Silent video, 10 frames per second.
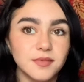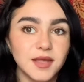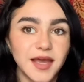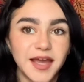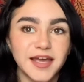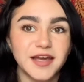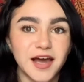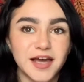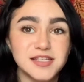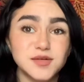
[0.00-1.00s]
Hey
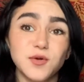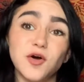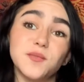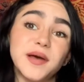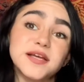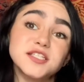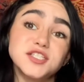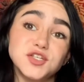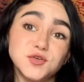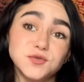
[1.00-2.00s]
guys, and welcome back to
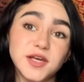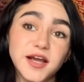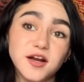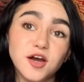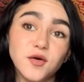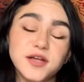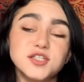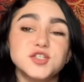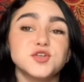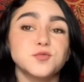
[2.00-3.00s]
Deku Tarot and to
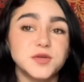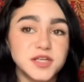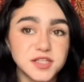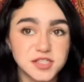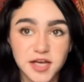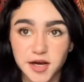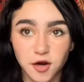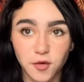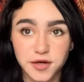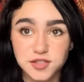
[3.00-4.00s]
your weekly tarot
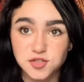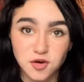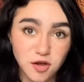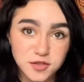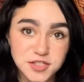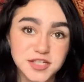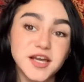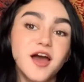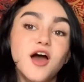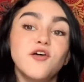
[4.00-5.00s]
and astrology
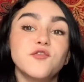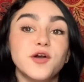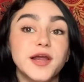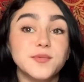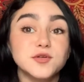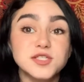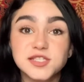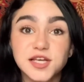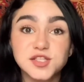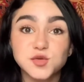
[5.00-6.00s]
for April
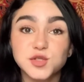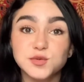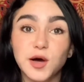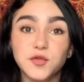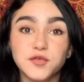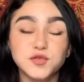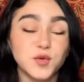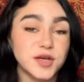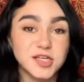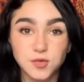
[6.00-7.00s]
6th through the 12th of
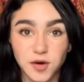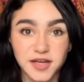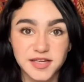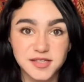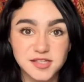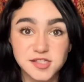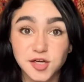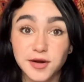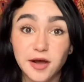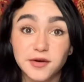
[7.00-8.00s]
2020. Stick
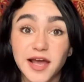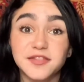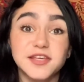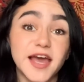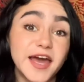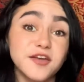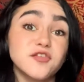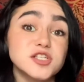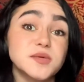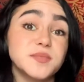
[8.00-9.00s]
around at the end for
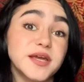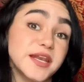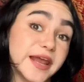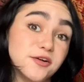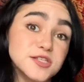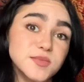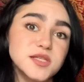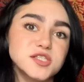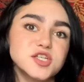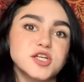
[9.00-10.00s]
some big announcements in
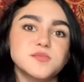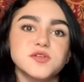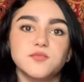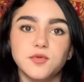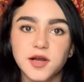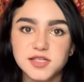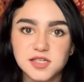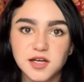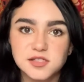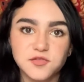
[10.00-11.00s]
terms of price
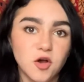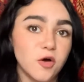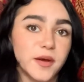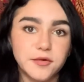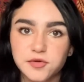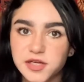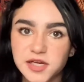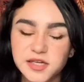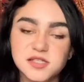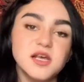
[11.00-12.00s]
cuts for all my
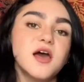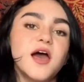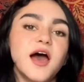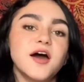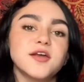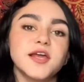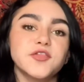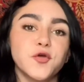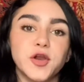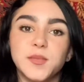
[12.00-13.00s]
readings, how to get
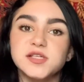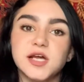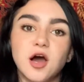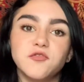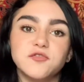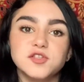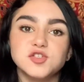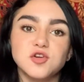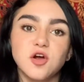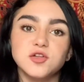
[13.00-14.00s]
30% off of
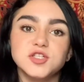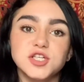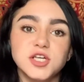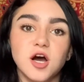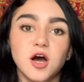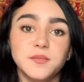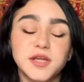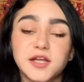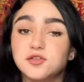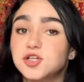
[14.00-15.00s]
astrology, natal
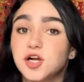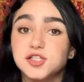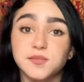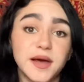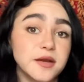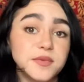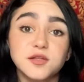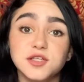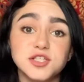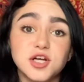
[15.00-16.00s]
charts, compatibility
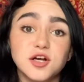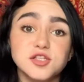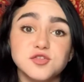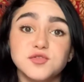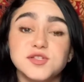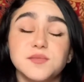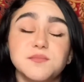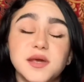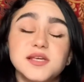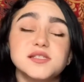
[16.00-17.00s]
charts through this
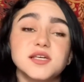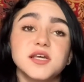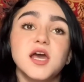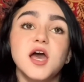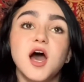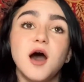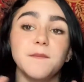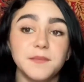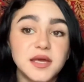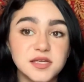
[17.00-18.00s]
amazing
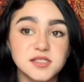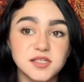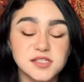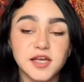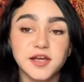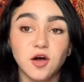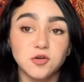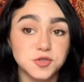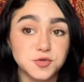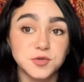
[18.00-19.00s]
site called
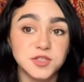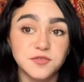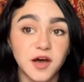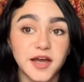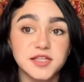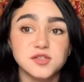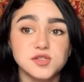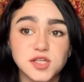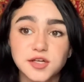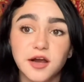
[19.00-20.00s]
Truly Divine. So
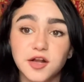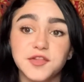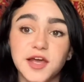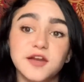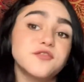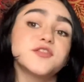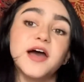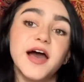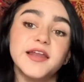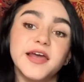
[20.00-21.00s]
stick around at the end for
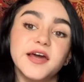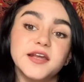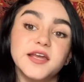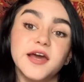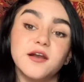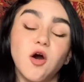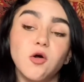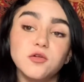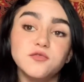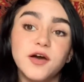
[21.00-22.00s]
that. And again,
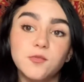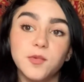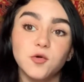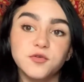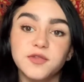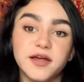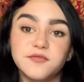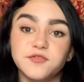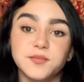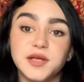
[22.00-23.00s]
both of that
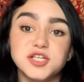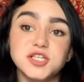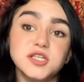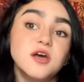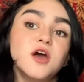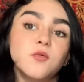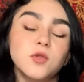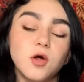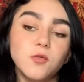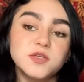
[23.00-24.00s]
information will
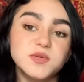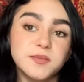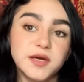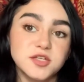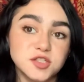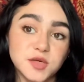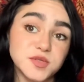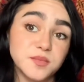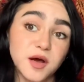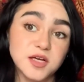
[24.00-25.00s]
always be in my description
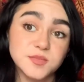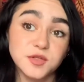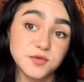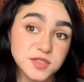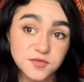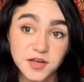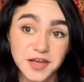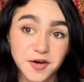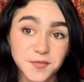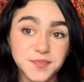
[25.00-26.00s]
box below this video.